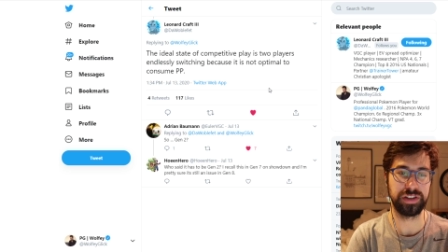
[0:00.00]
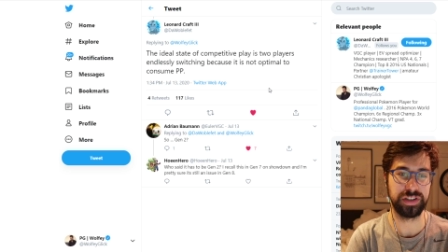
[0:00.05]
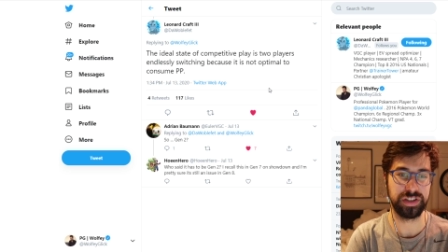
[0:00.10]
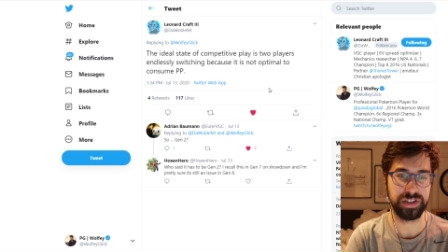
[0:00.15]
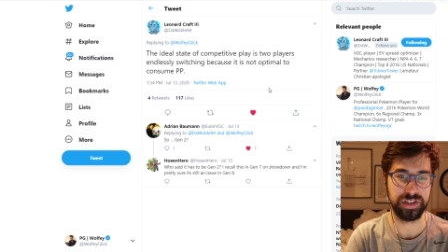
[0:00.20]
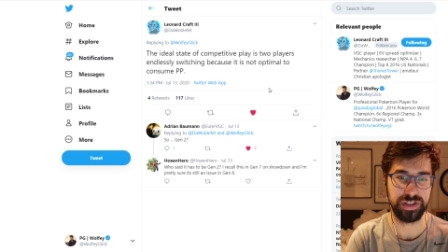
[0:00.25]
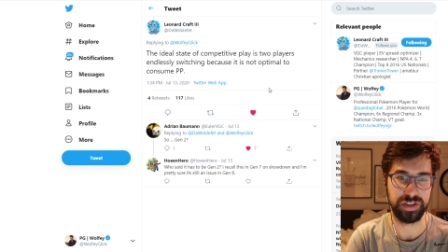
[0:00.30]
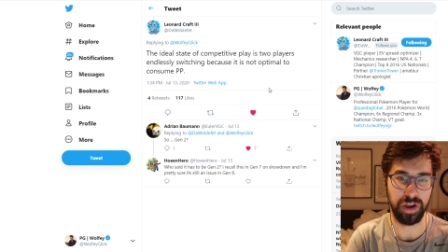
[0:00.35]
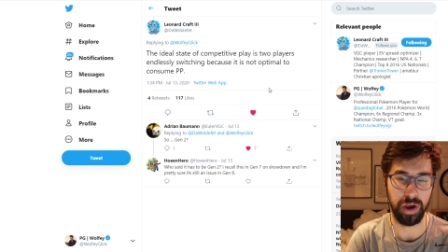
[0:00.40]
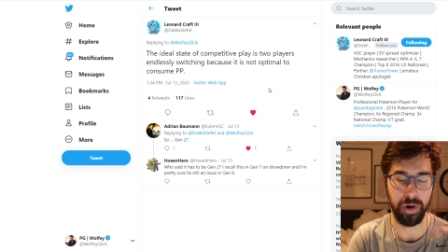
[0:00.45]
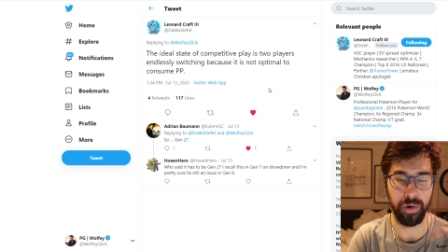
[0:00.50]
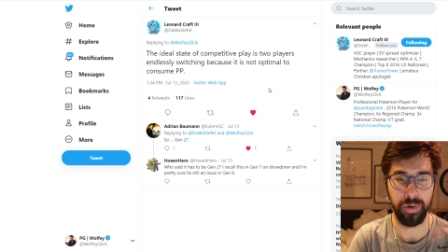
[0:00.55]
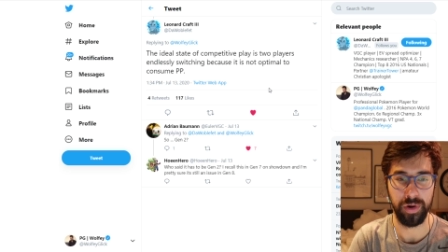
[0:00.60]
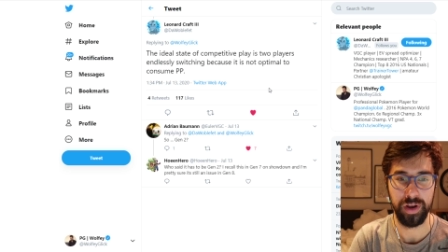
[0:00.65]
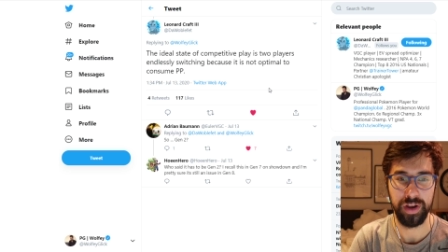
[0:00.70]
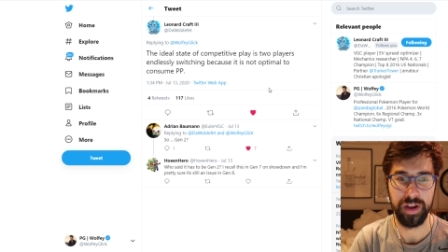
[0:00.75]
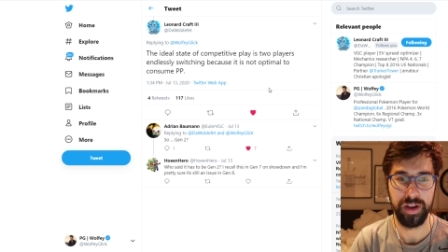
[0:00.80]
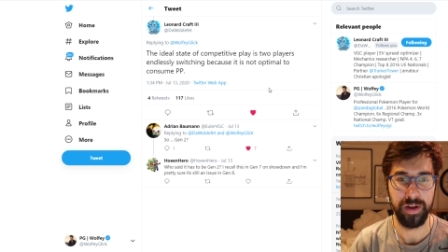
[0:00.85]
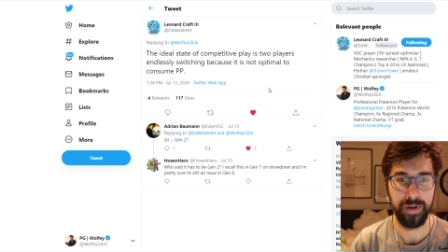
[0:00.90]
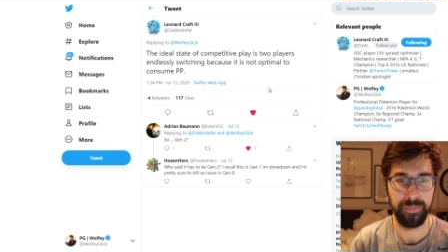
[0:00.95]
So,
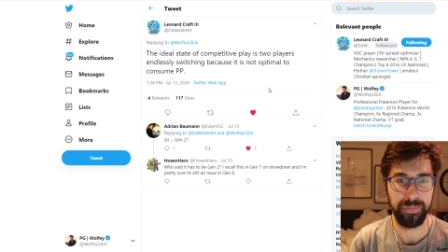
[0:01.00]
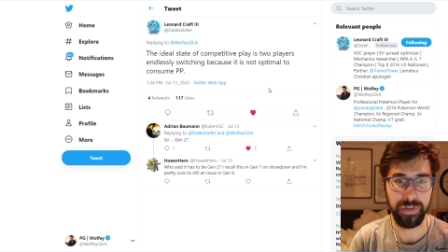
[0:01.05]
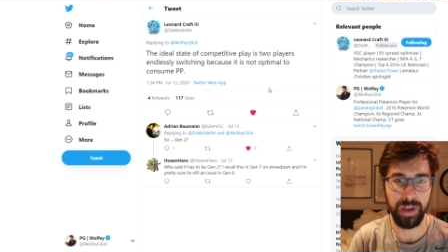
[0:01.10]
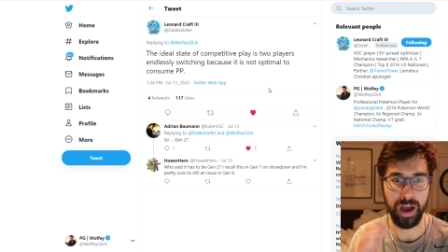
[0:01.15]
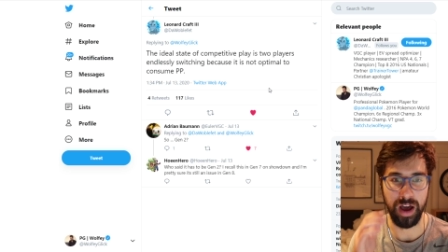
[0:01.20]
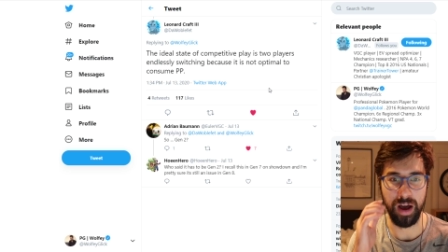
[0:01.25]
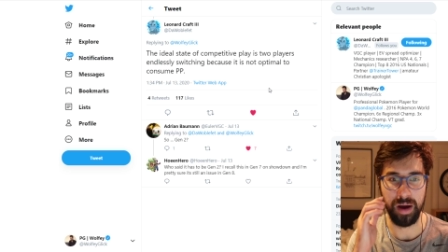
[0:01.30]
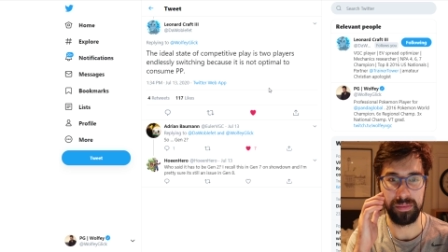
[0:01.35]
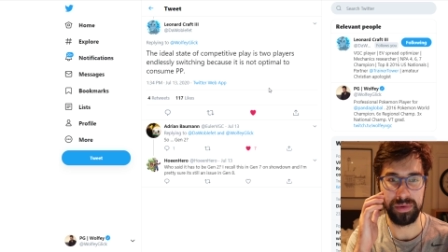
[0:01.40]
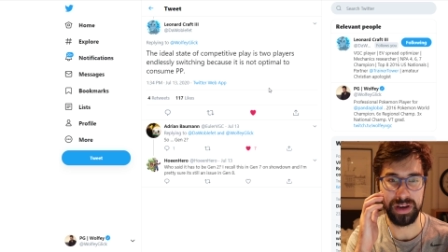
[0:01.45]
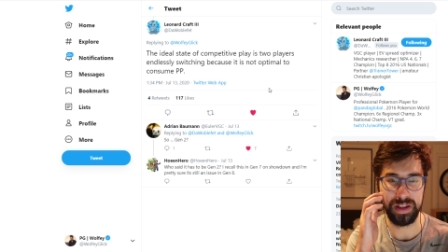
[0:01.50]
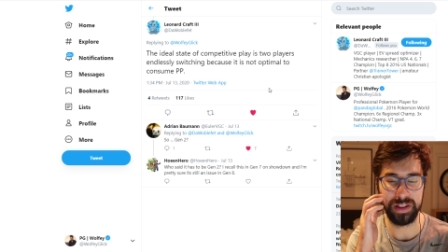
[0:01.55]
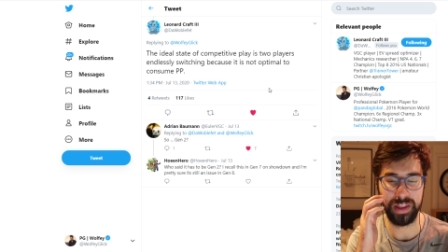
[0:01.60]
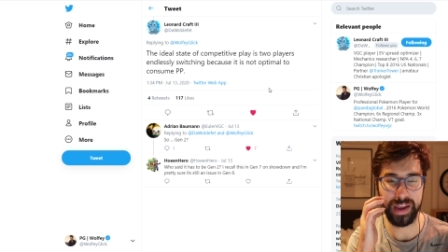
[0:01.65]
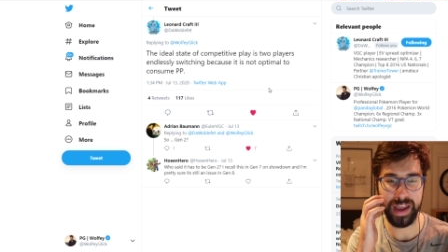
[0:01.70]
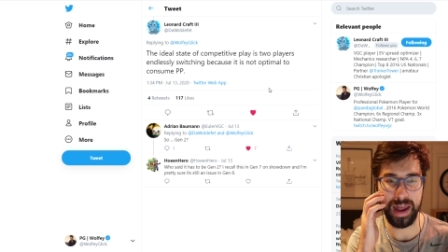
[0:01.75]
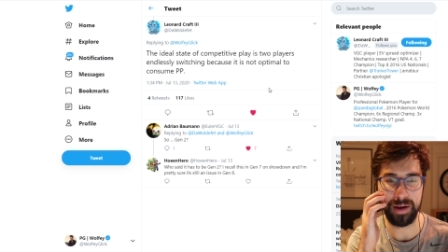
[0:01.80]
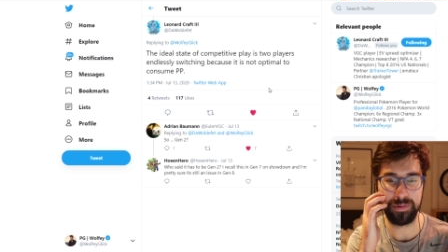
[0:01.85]
um, and it, like, had